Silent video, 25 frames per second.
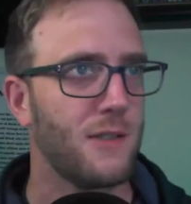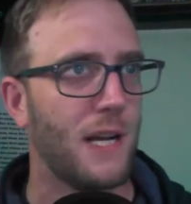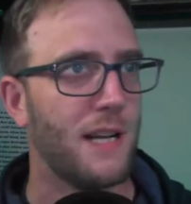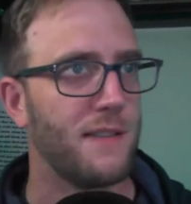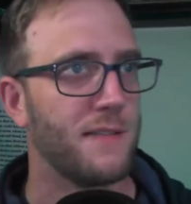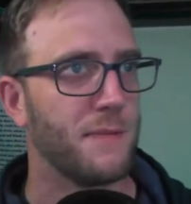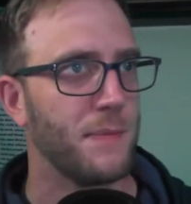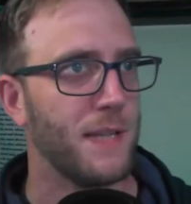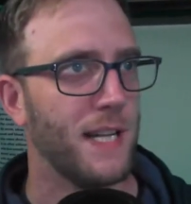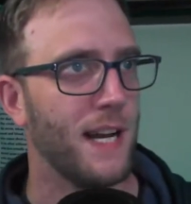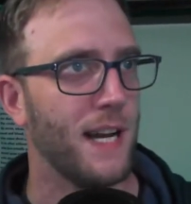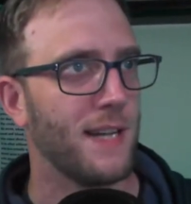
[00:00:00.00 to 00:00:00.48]

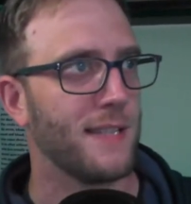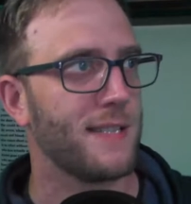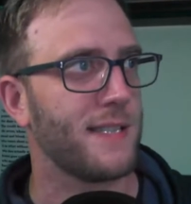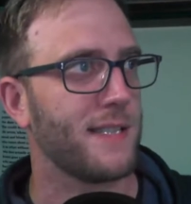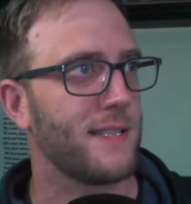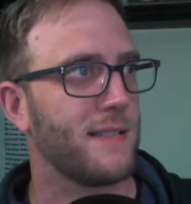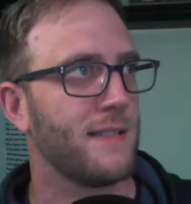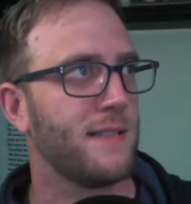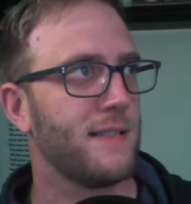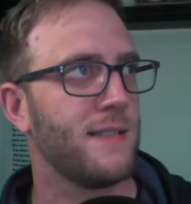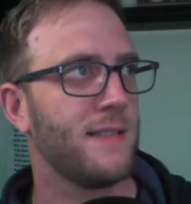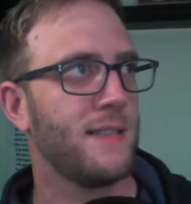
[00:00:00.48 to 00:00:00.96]
drives me
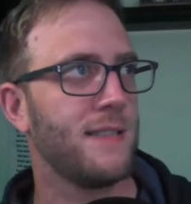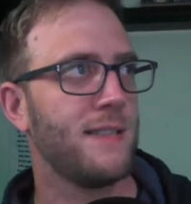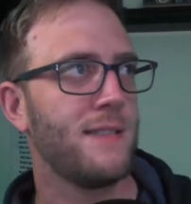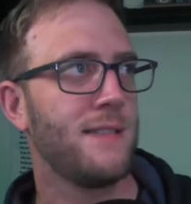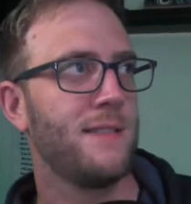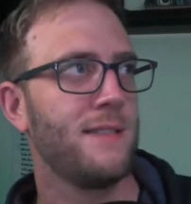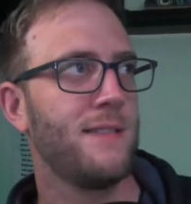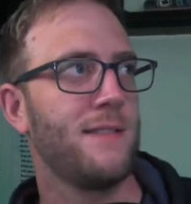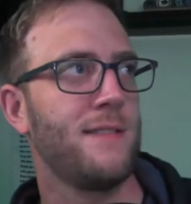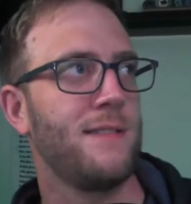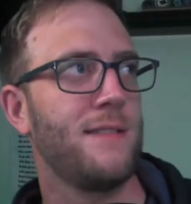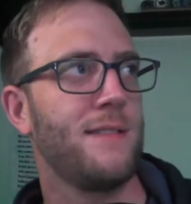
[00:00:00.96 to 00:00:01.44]
nuts.
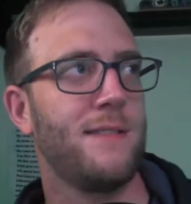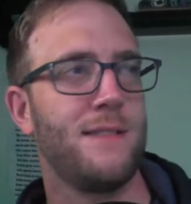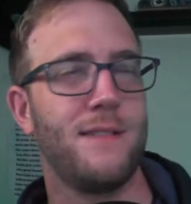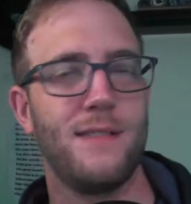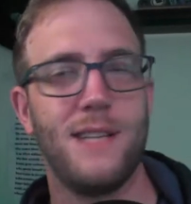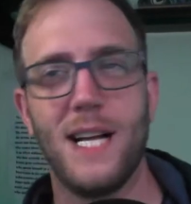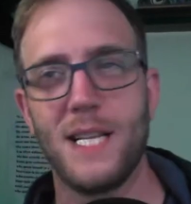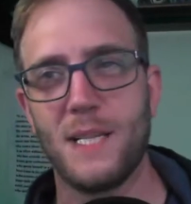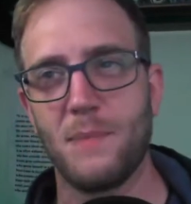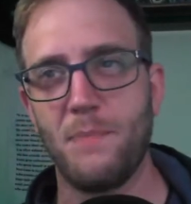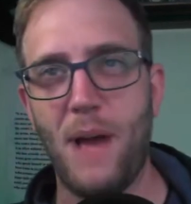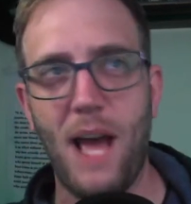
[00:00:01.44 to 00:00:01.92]

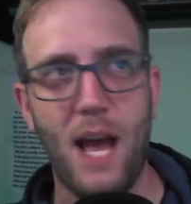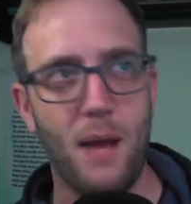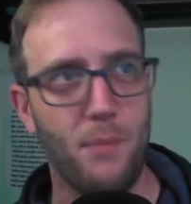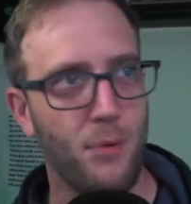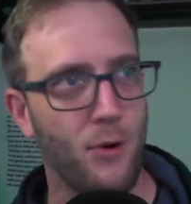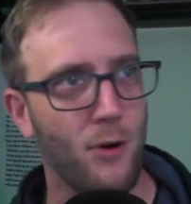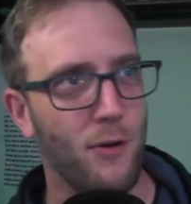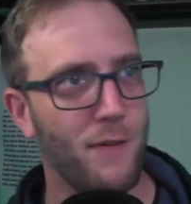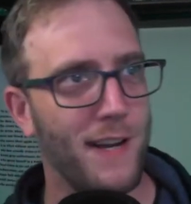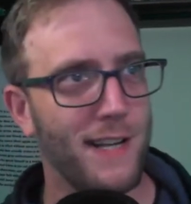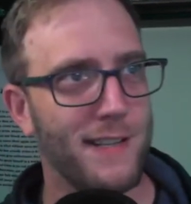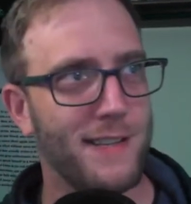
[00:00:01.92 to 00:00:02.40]
That's bad,
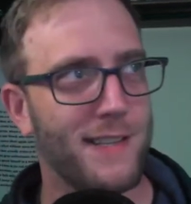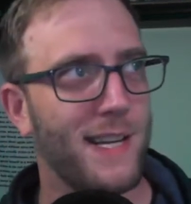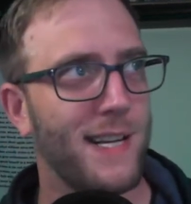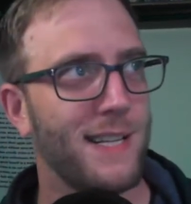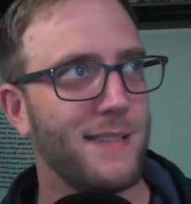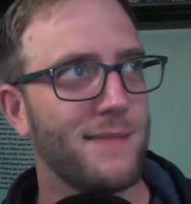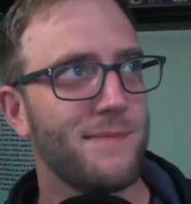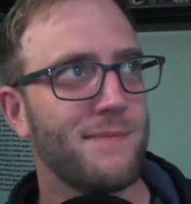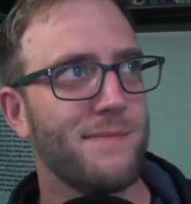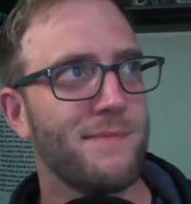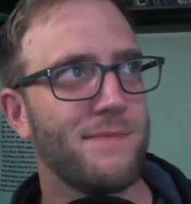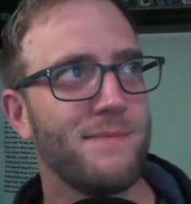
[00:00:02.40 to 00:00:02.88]
bro, that
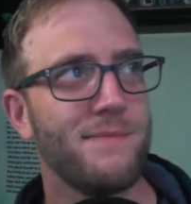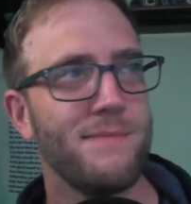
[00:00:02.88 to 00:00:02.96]
thing.